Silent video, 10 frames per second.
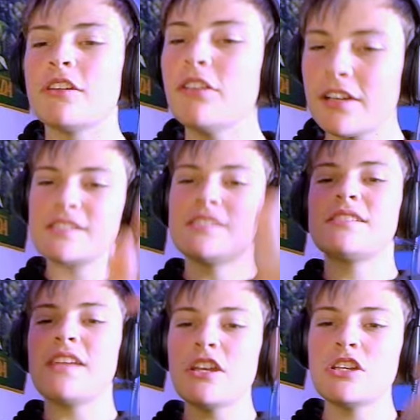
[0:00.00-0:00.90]
Look, it's the
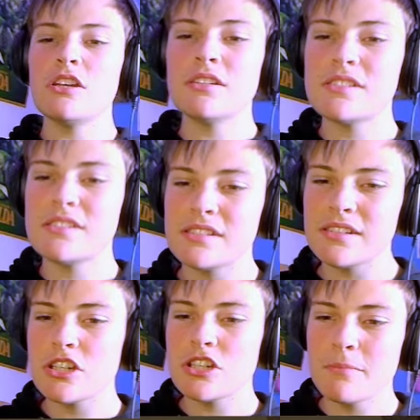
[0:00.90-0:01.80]

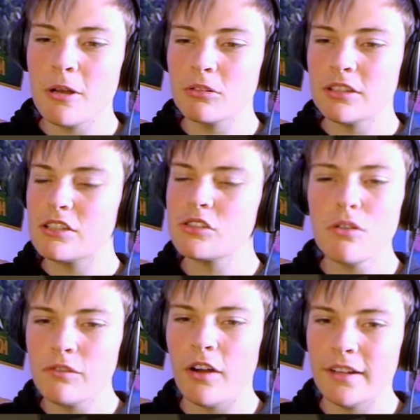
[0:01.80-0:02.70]
station building, it's all
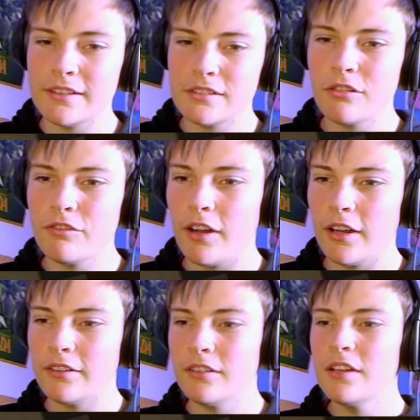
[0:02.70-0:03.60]
fine, it's all fine.